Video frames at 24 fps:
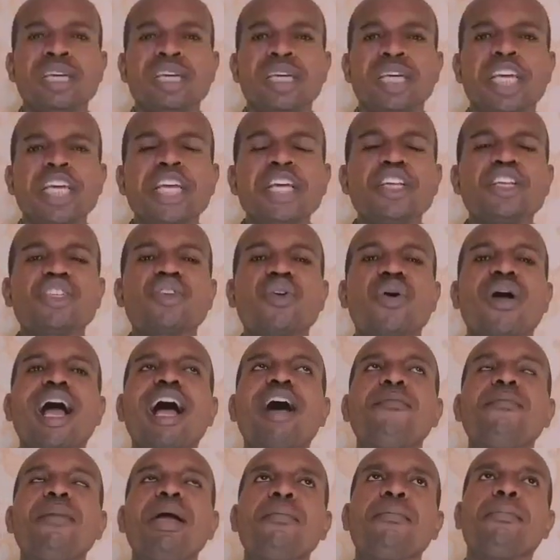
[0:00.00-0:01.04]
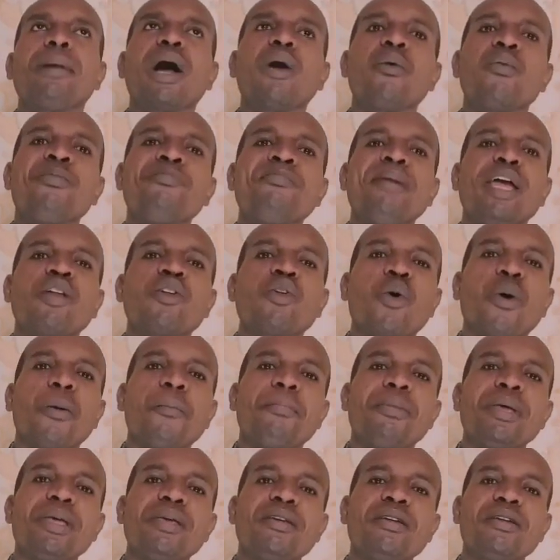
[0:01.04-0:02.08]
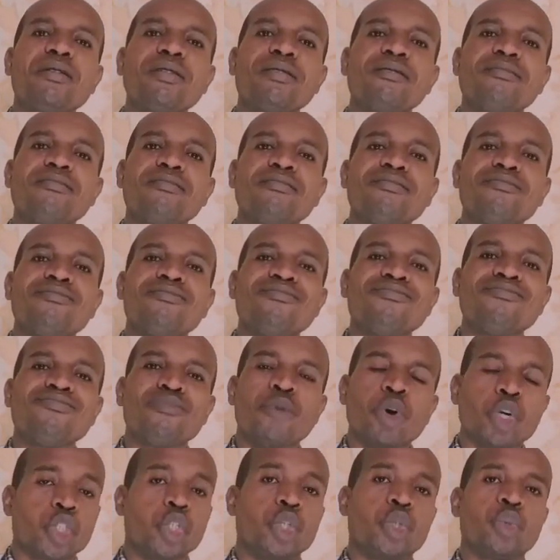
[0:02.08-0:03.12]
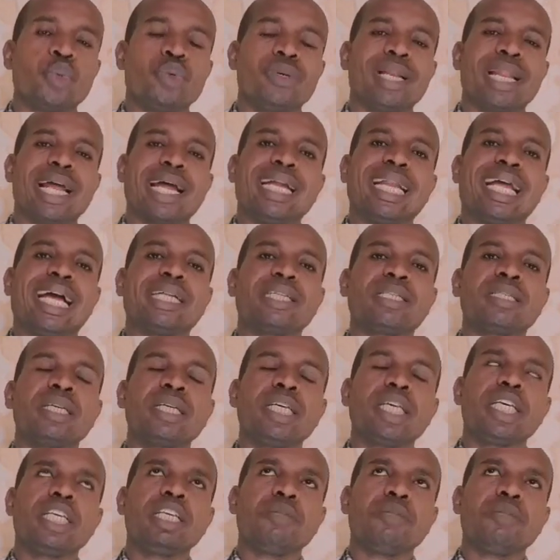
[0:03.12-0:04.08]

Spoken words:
His or her member may not be multitude like that.